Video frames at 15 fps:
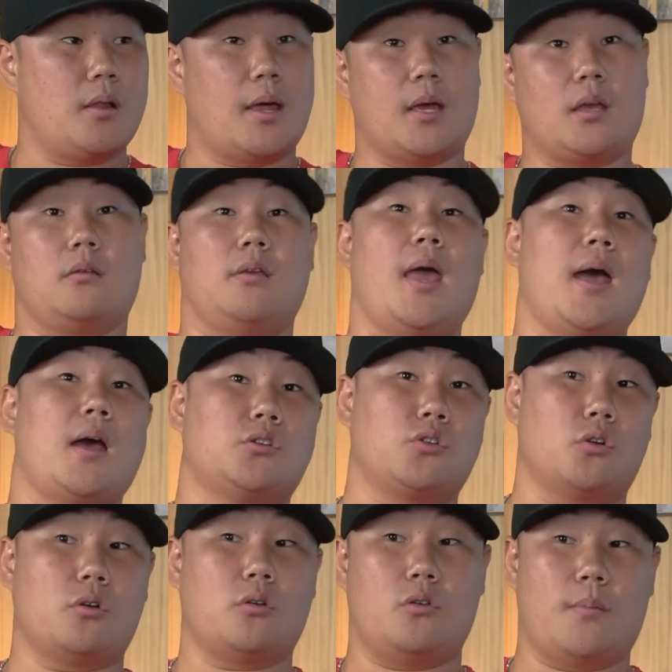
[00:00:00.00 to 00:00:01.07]
Like, yeah,
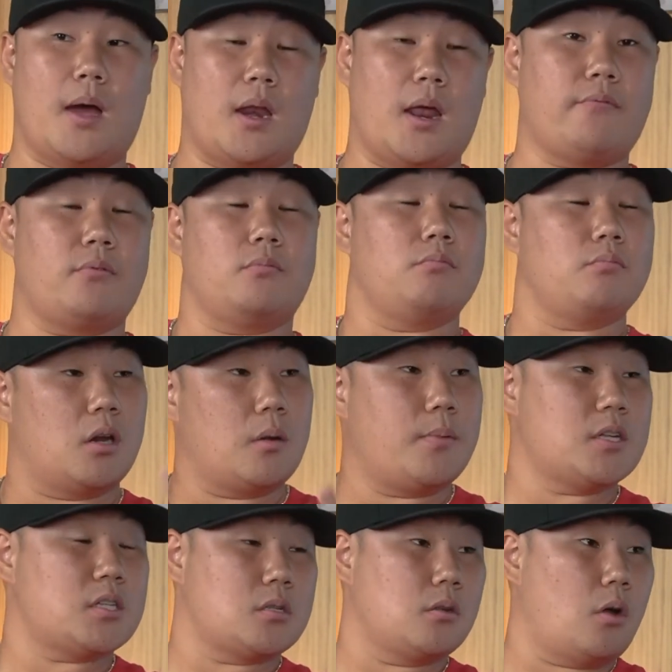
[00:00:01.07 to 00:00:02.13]
sure, you might have a little
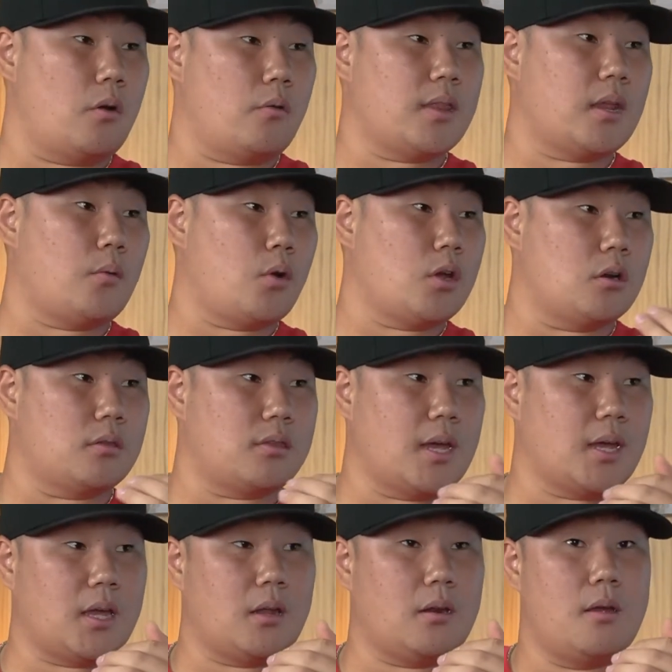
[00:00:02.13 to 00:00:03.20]
bit slower than what you're
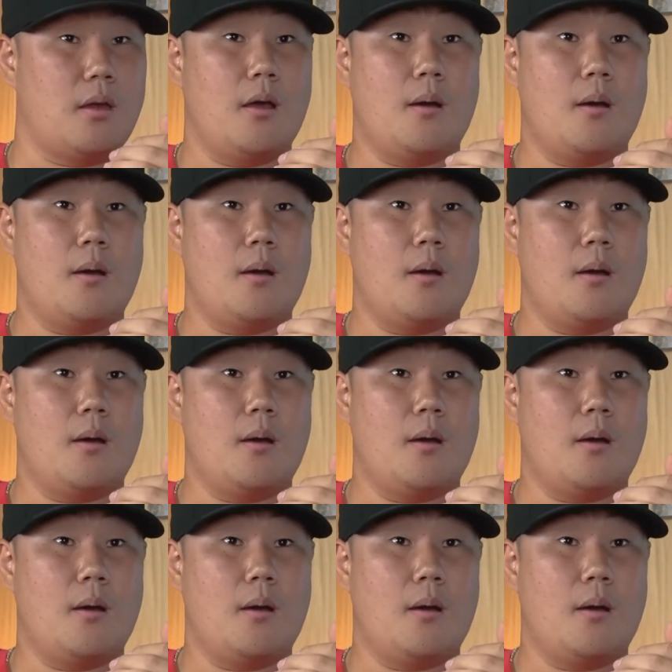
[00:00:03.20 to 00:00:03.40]
thinking,